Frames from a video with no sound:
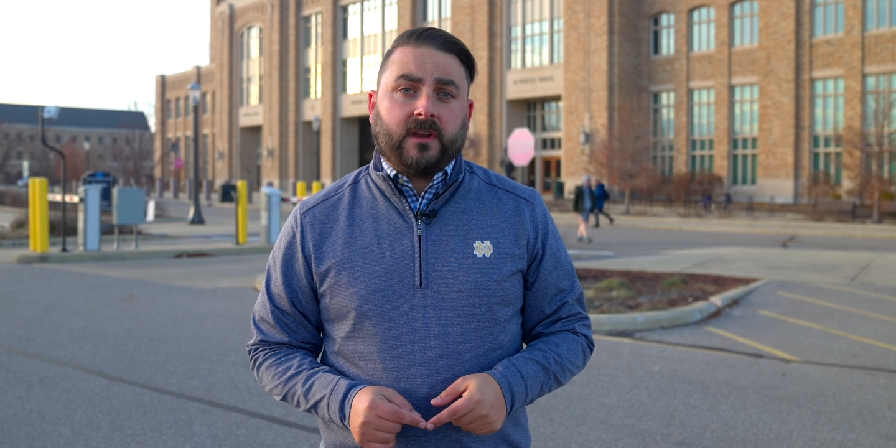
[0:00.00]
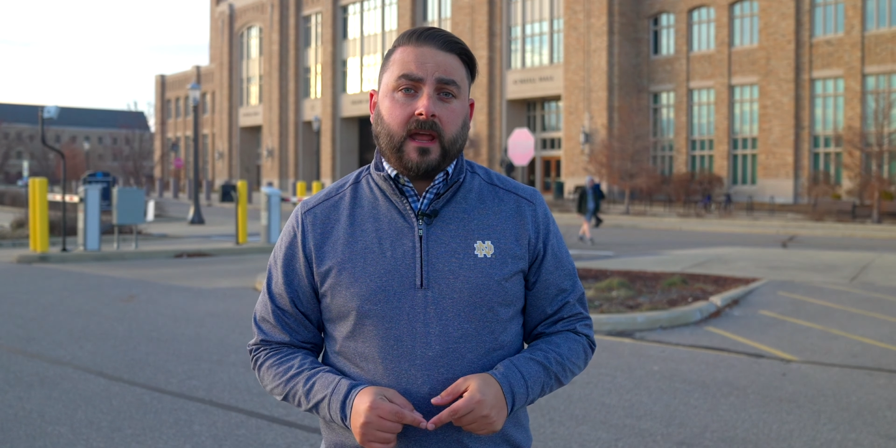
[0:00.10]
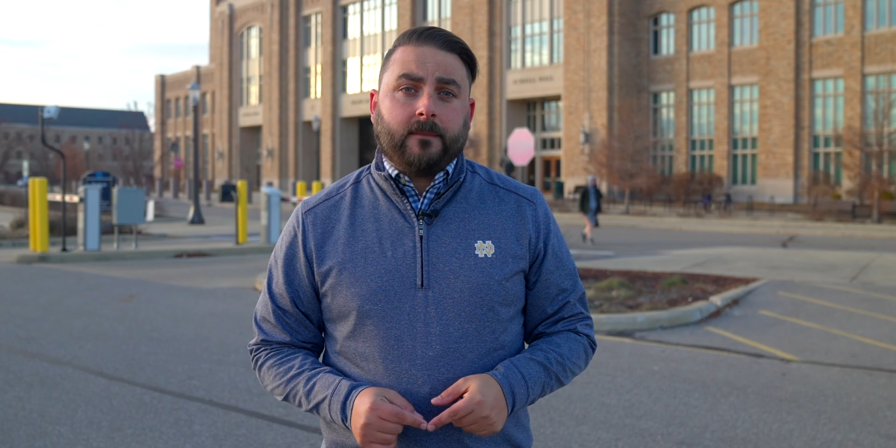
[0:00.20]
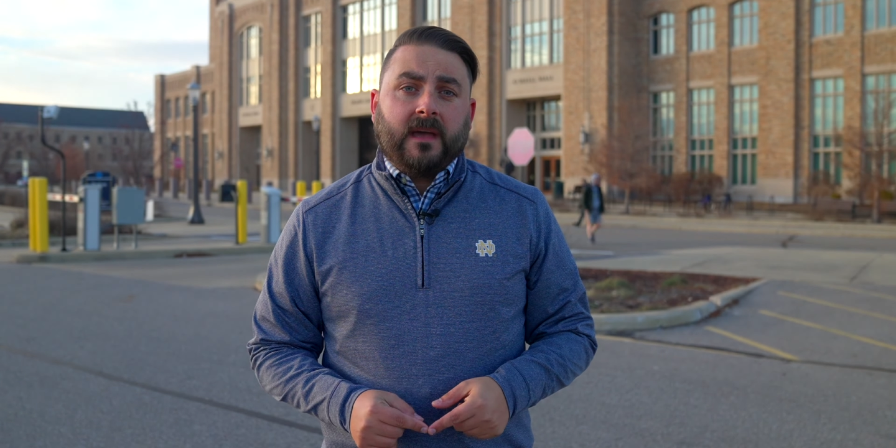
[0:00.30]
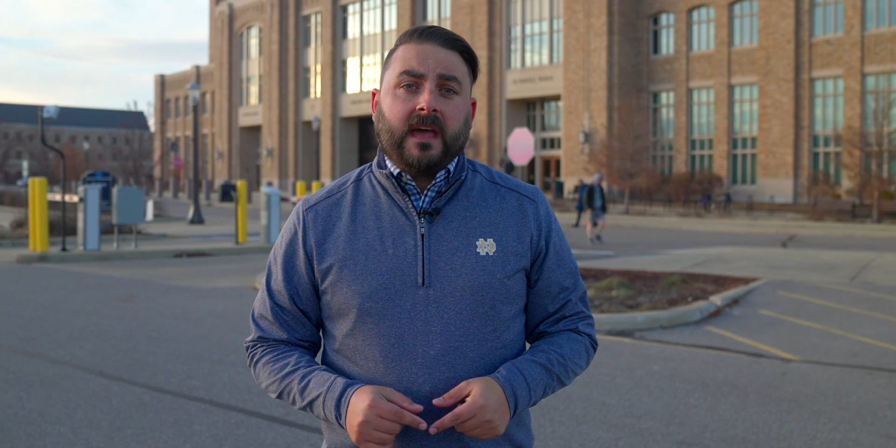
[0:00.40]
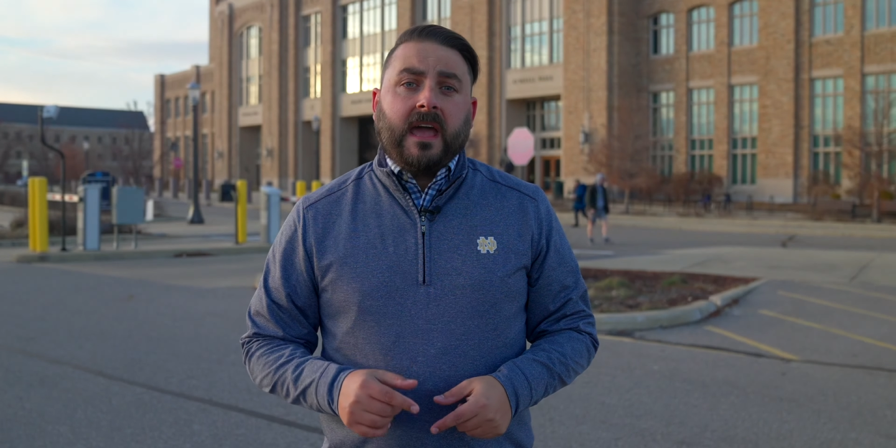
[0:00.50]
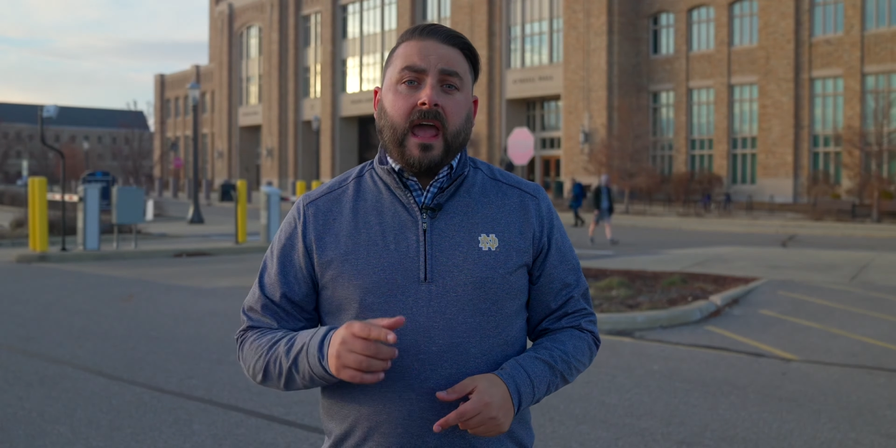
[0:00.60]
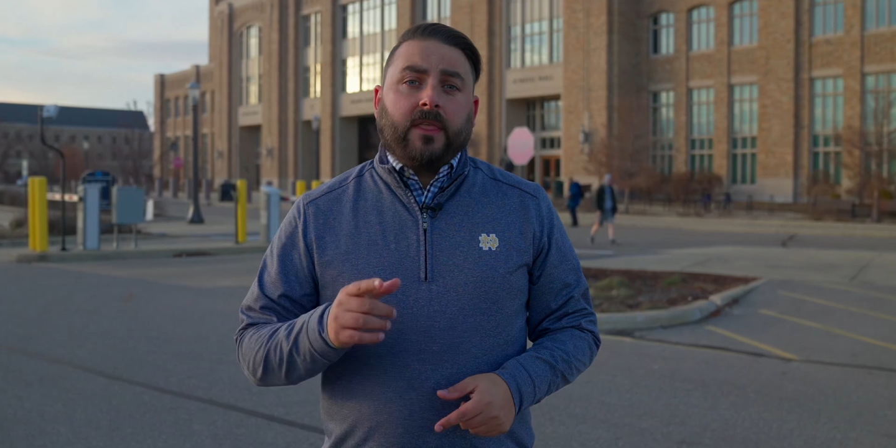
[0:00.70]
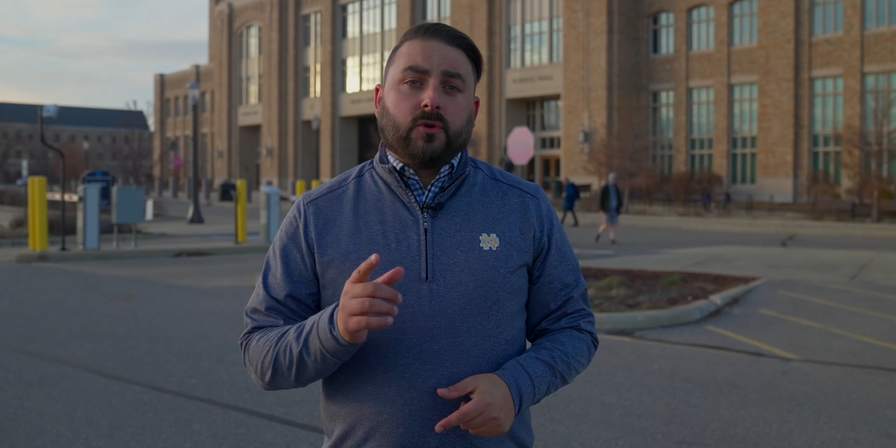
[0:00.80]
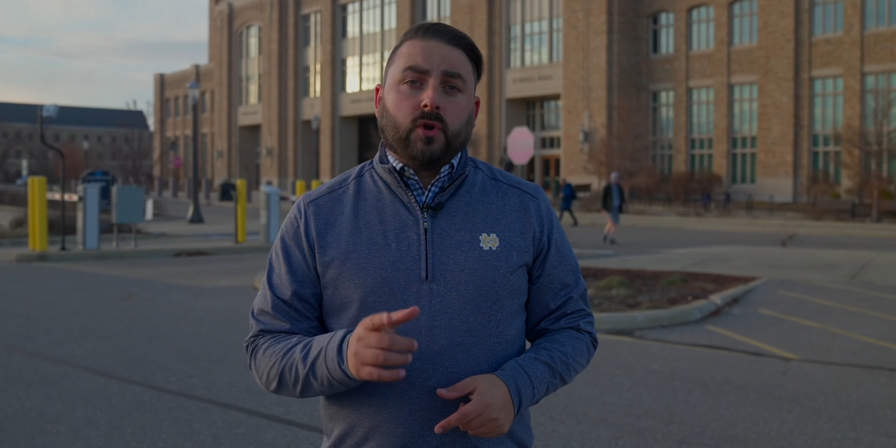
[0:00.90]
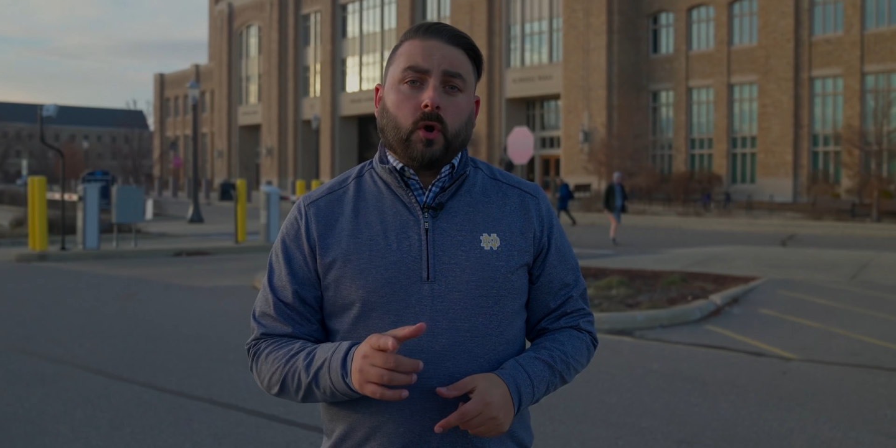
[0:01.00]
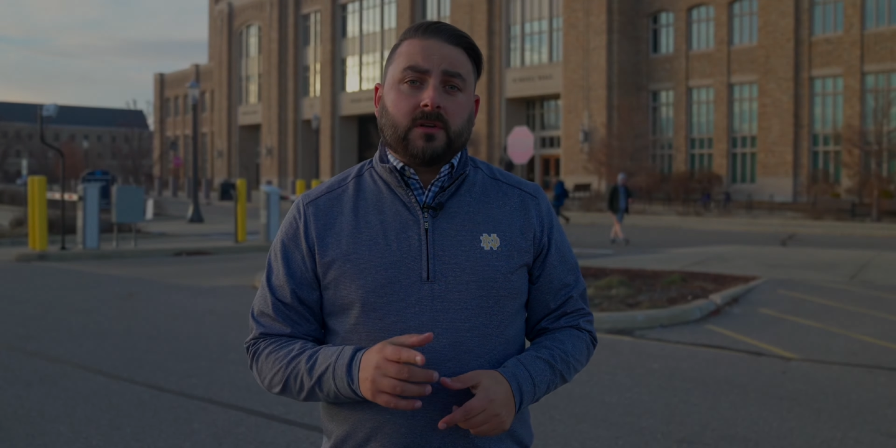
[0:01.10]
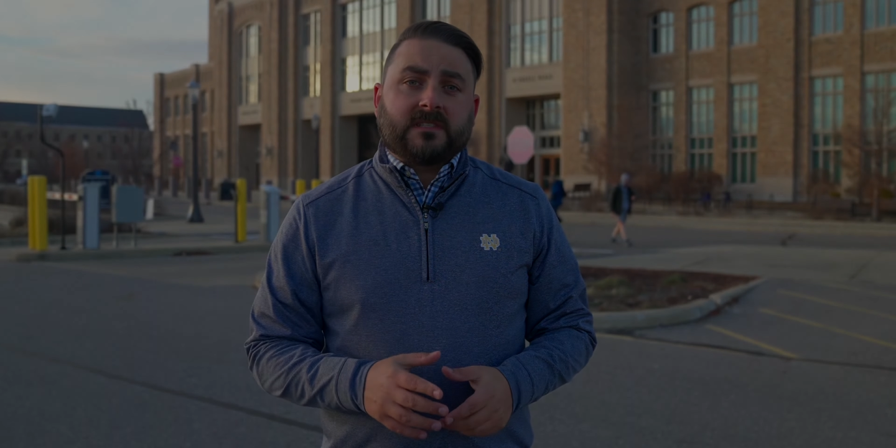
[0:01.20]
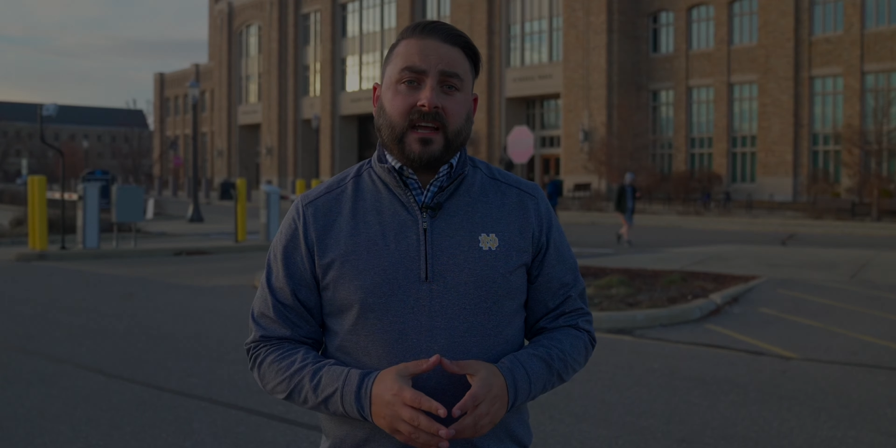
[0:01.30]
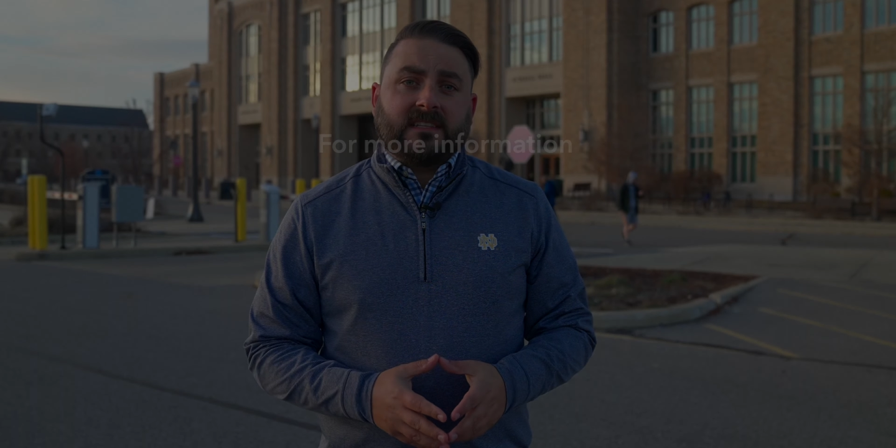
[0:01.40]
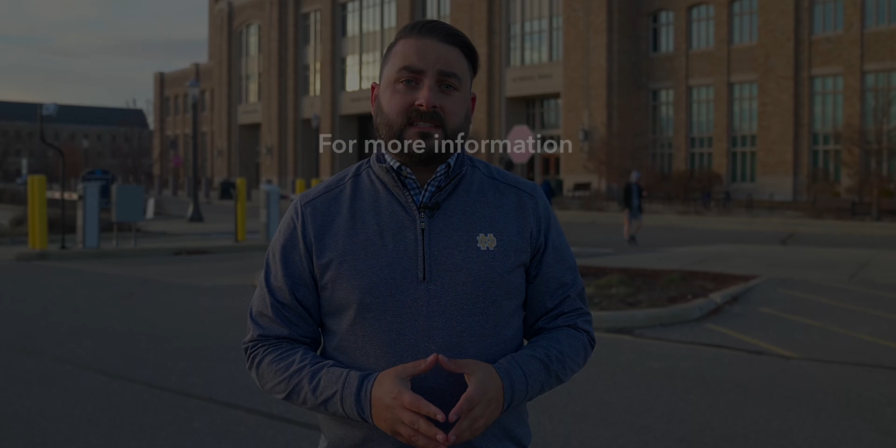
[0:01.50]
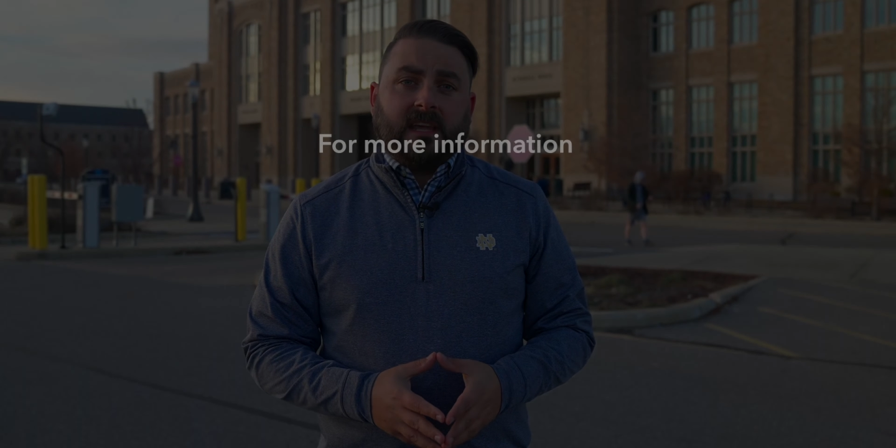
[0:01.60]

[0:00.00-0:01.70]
Dame and their neuroscience